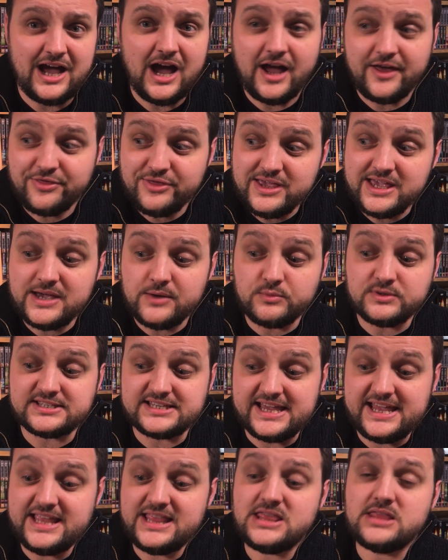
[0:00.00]
I think it was
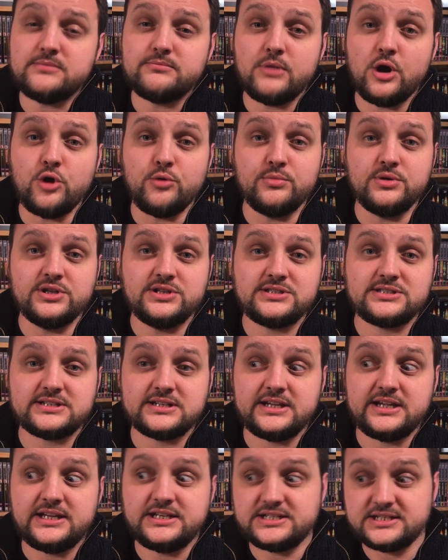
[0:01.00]
in the moment,
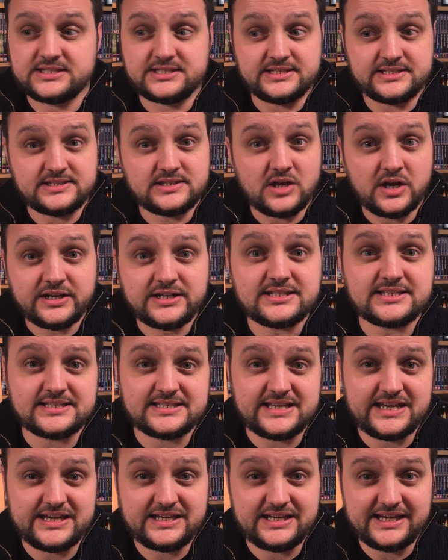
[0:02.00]
he just decided to
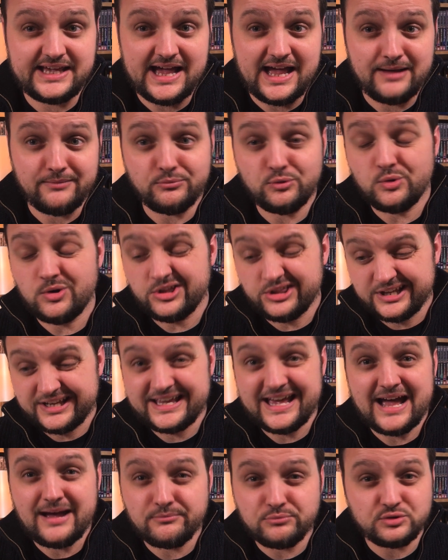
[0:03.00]
take a gamble, and the
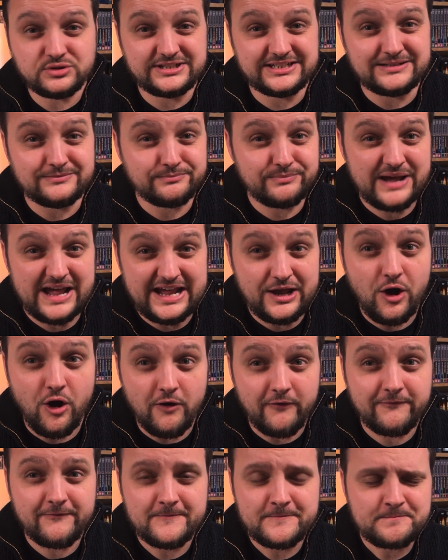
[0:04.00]
gamble didn't pay
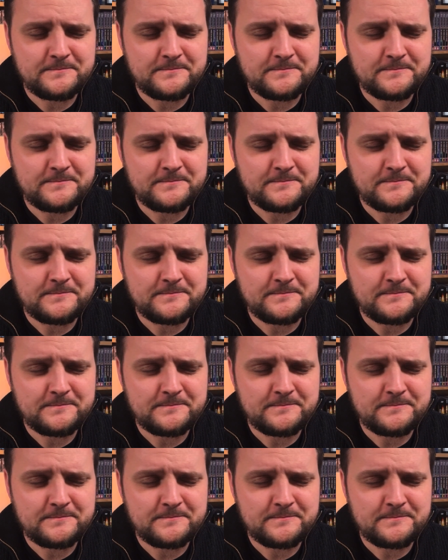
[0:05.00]
off.